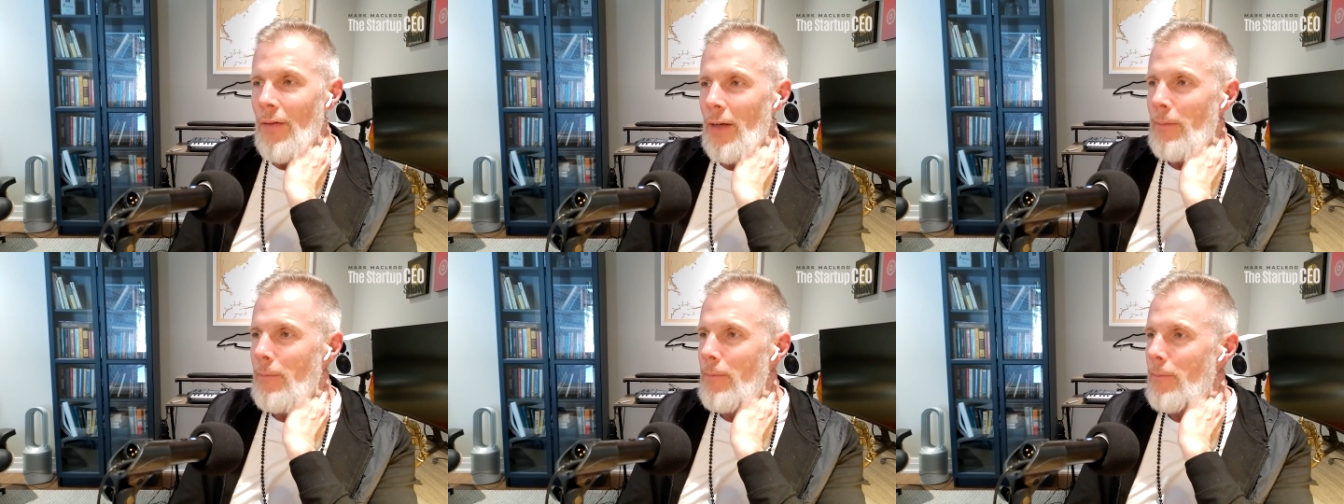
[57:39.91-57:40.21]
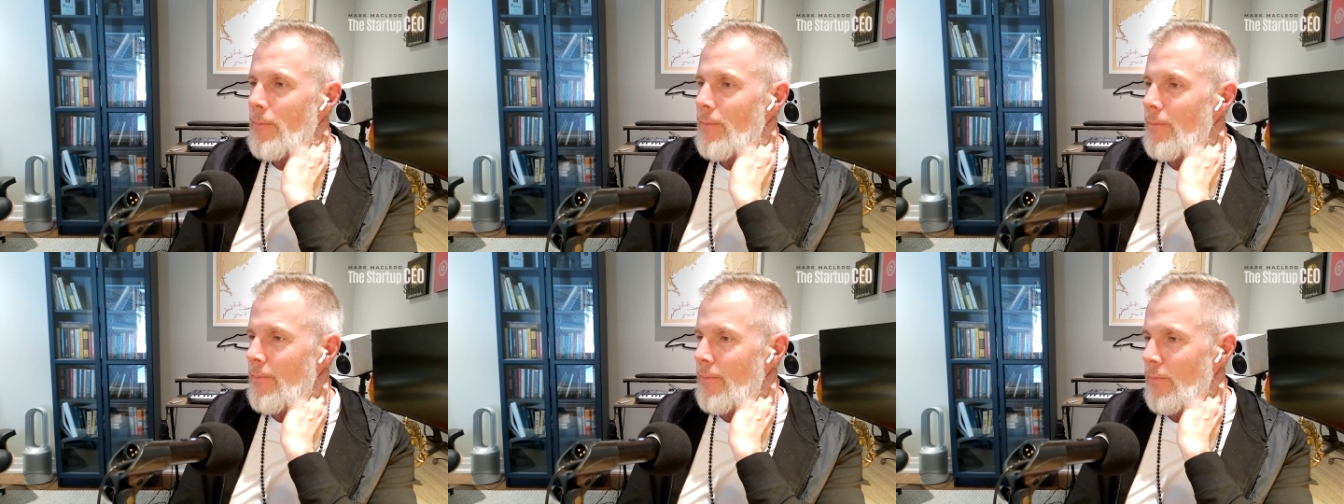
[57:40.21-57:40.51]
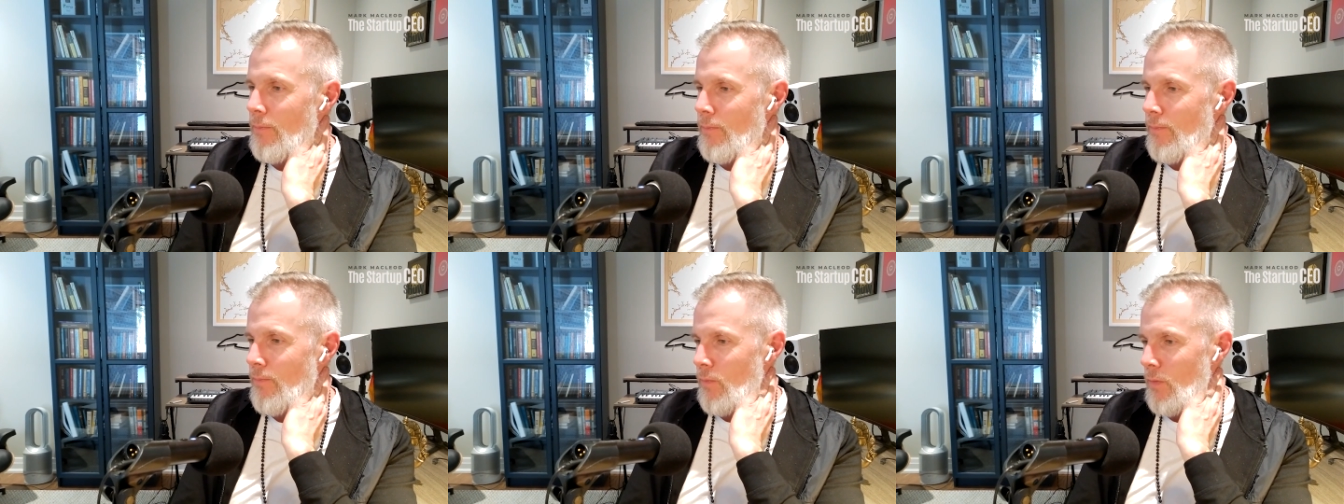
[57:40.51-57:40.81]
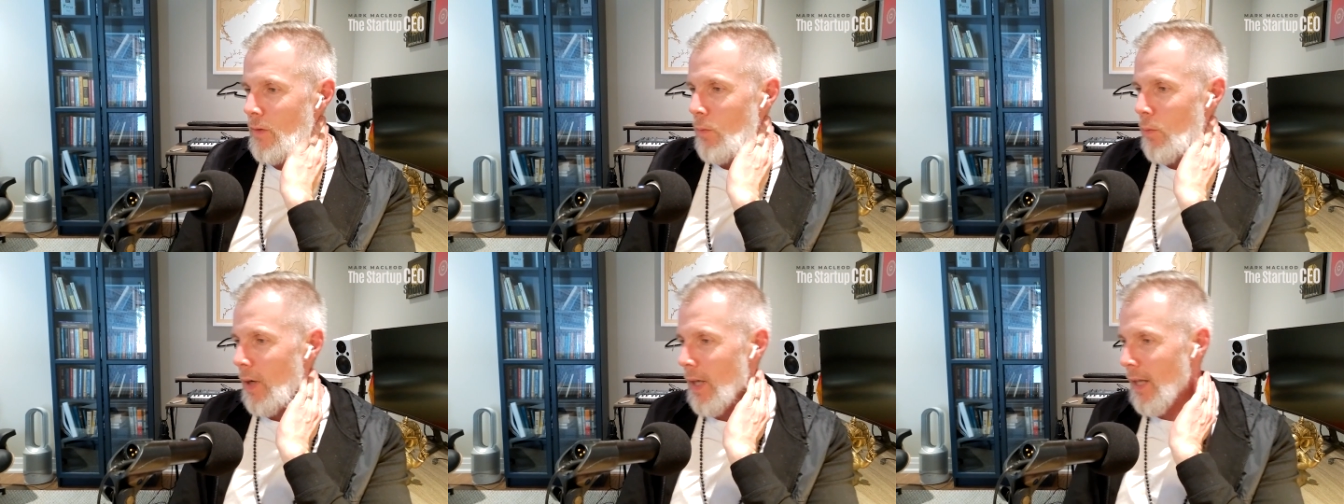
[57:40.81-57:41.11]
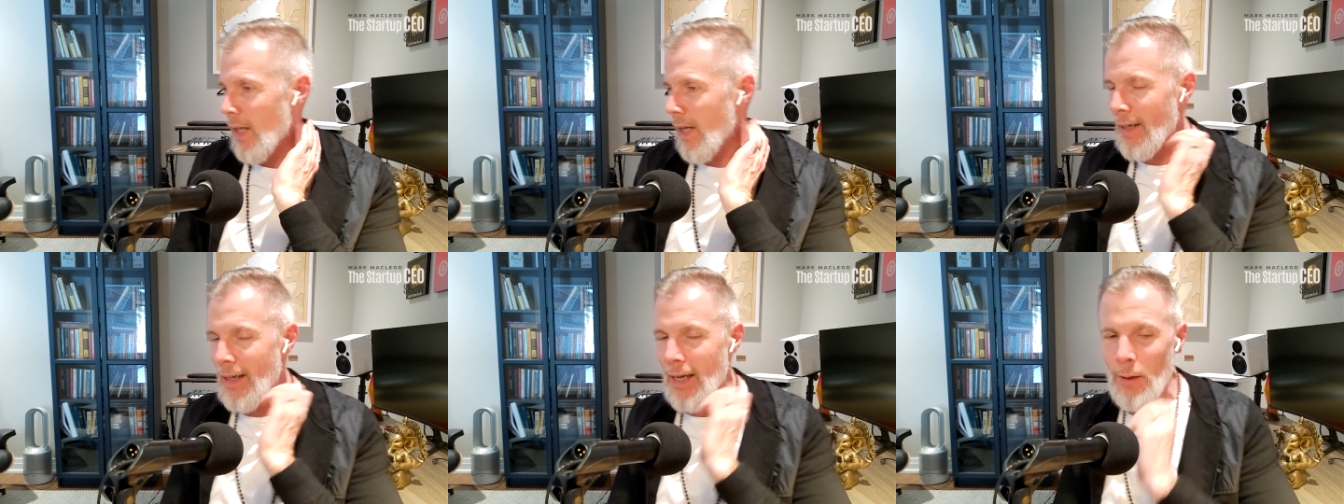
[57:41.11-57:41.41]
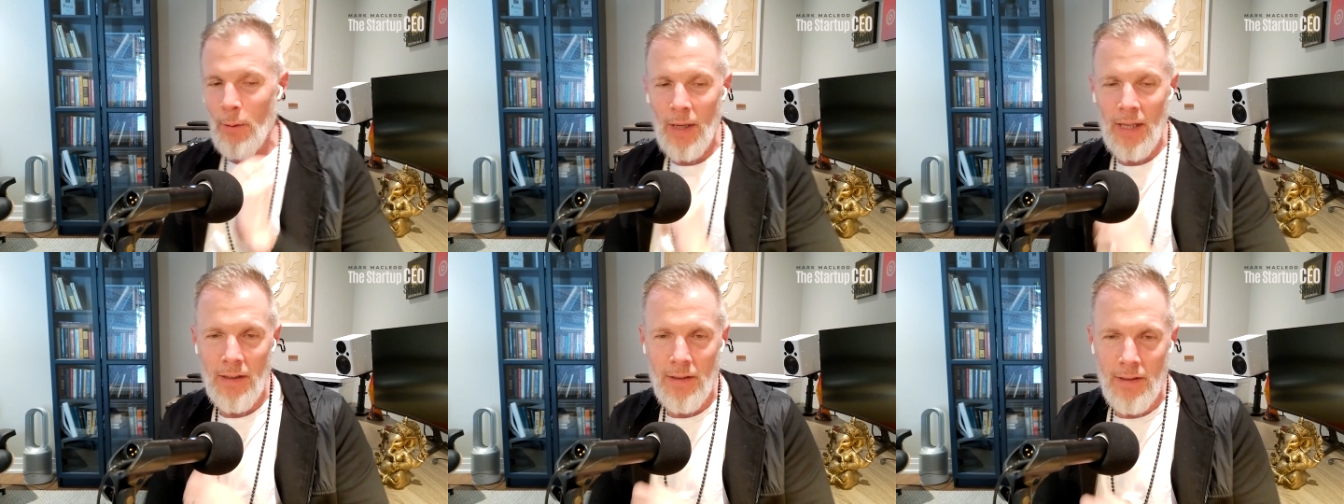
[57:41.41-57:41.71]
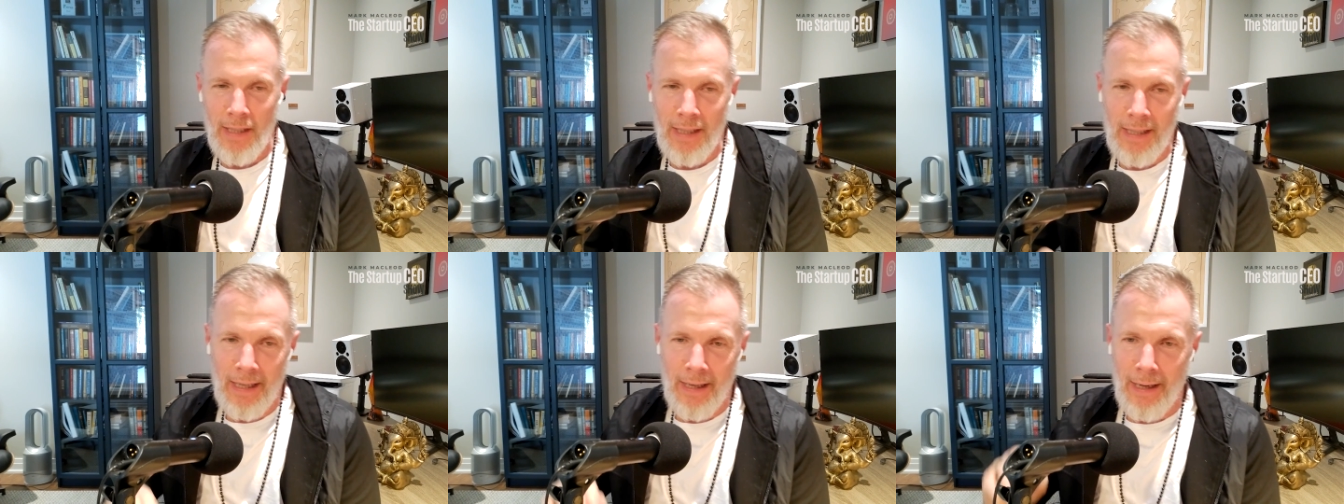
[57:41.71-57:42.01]
it. Well, I can't wait to
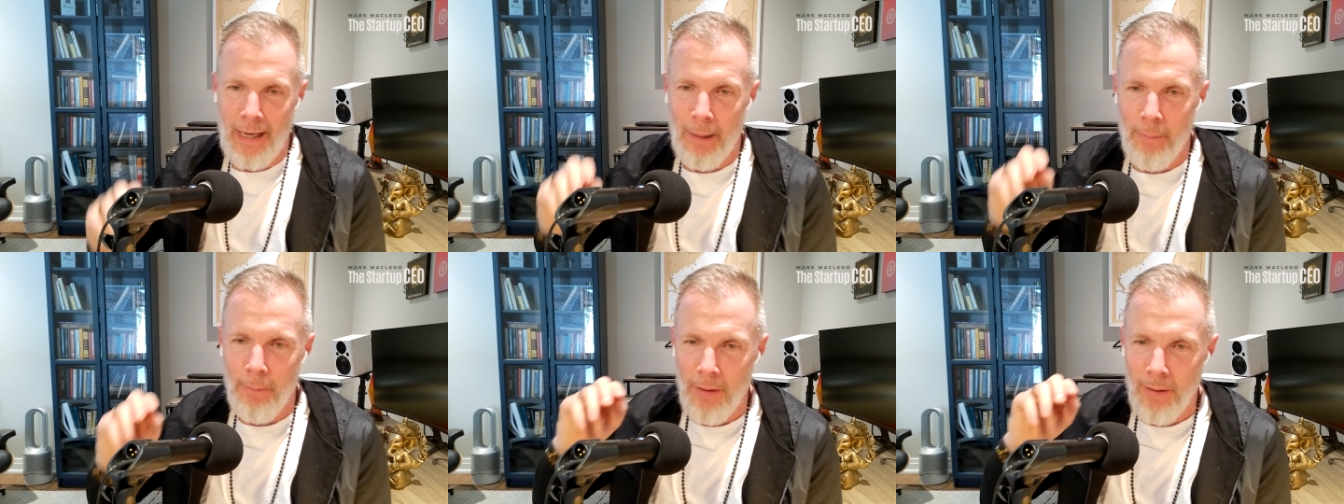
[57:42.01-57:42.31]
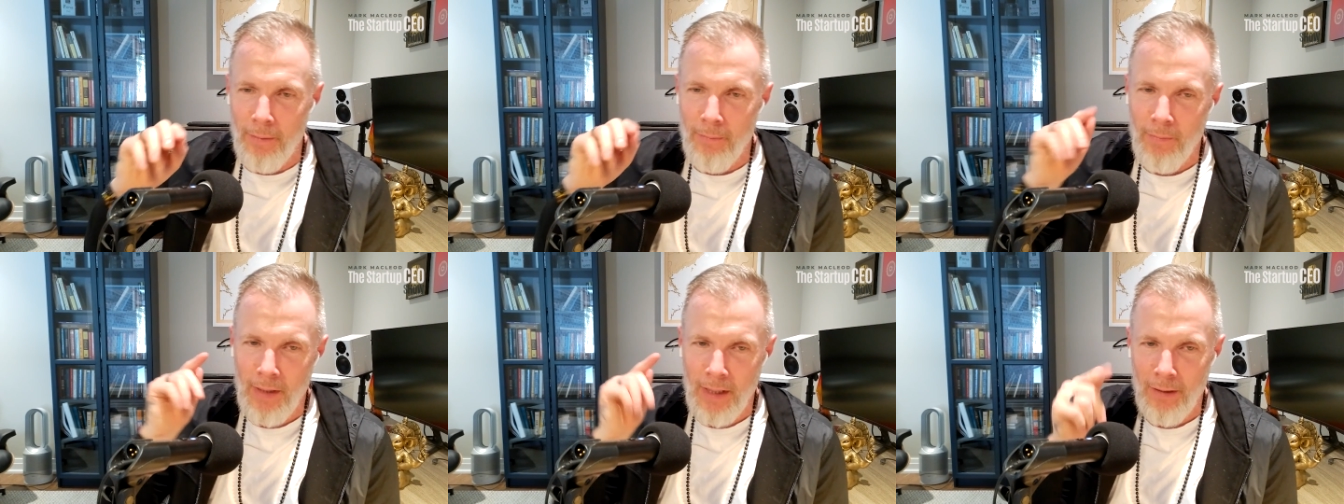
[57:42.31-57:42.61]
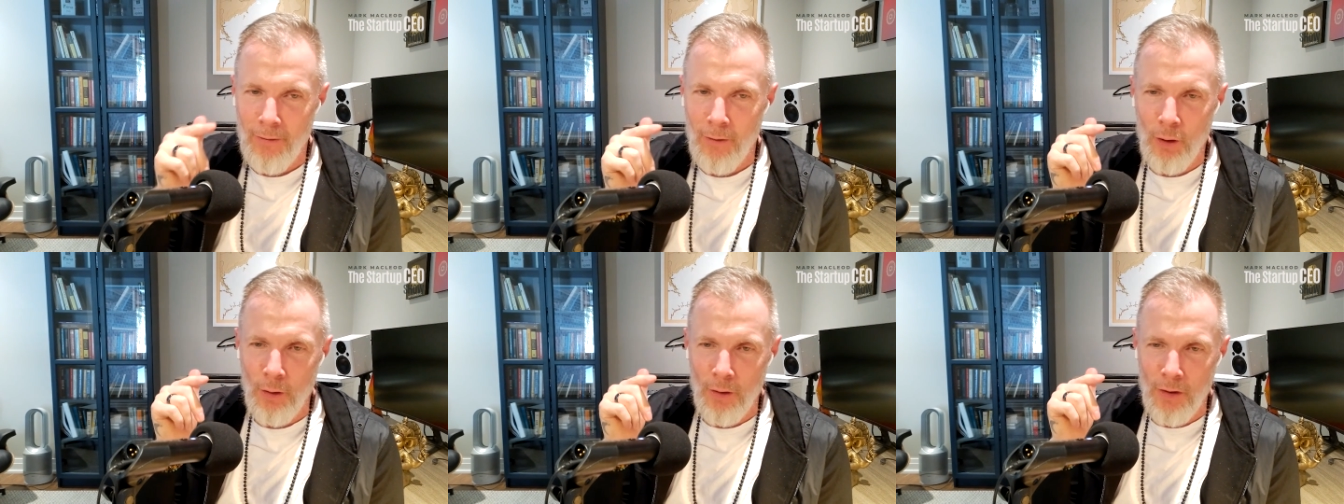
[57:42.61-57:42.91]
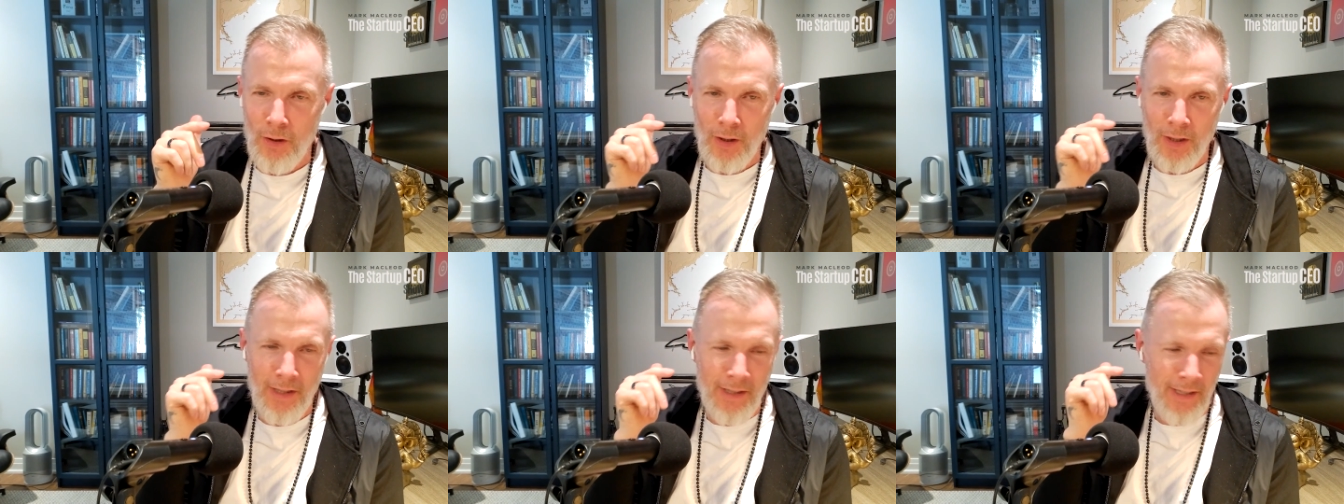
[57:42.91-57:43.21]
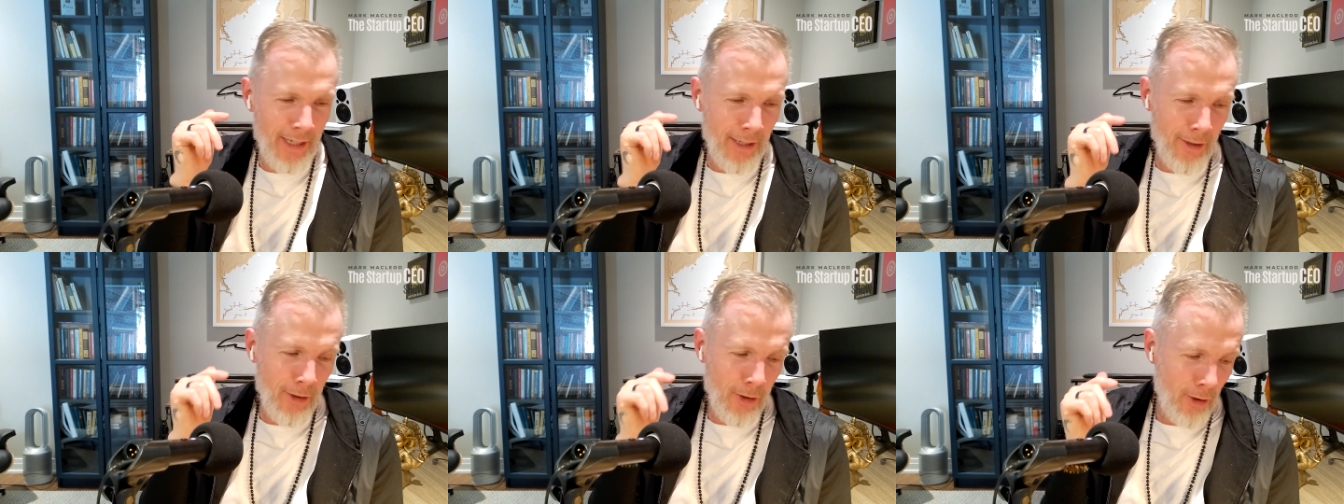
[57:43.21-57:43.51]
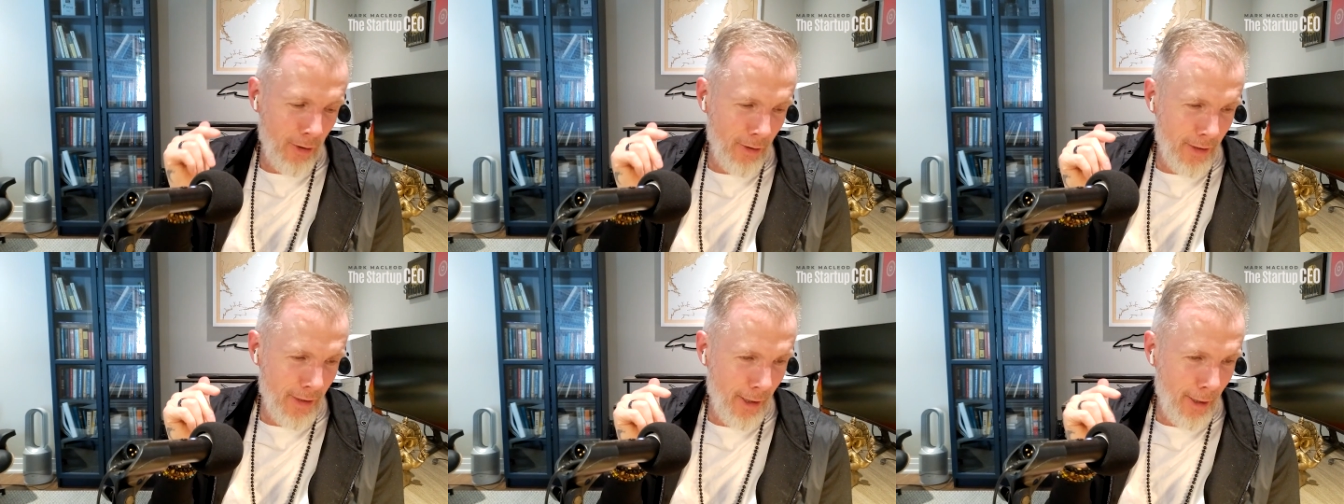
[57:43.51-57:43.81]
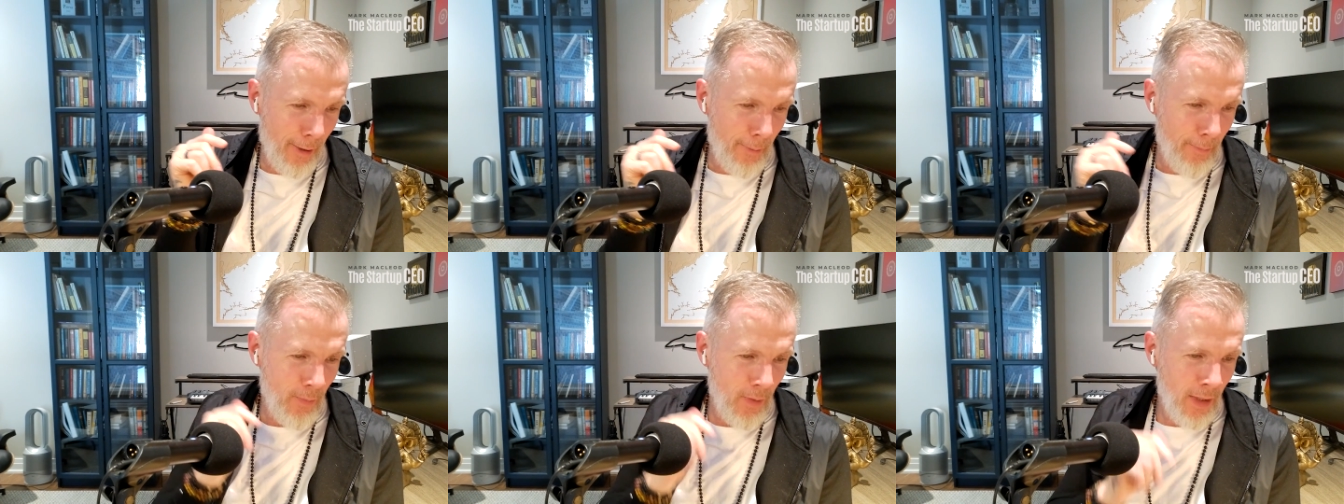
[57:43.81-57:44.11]
see that happen, even though it's going to take a long
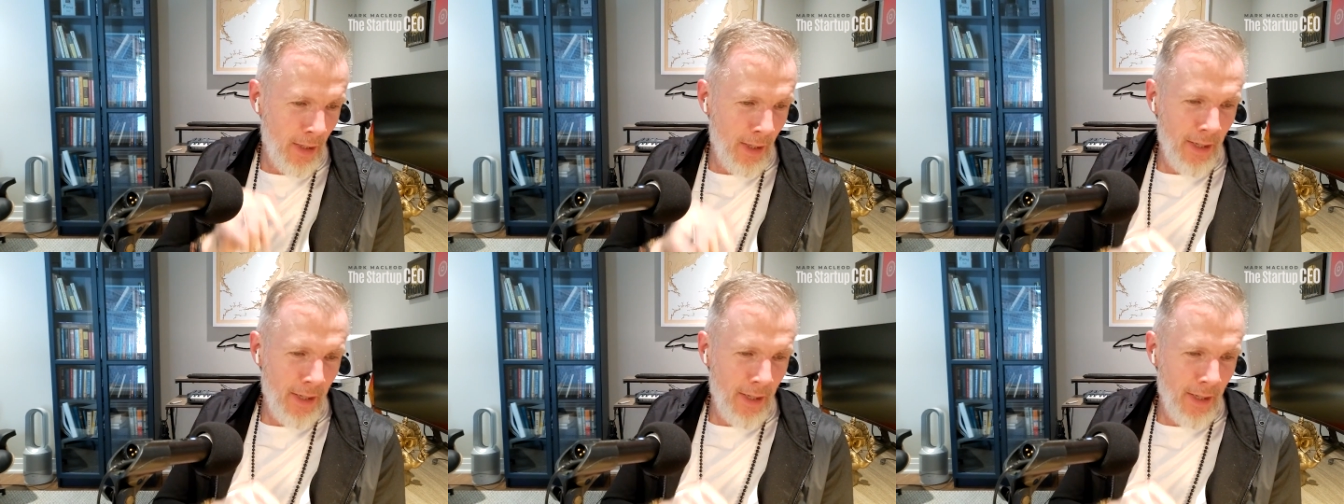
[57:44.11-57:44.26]
time.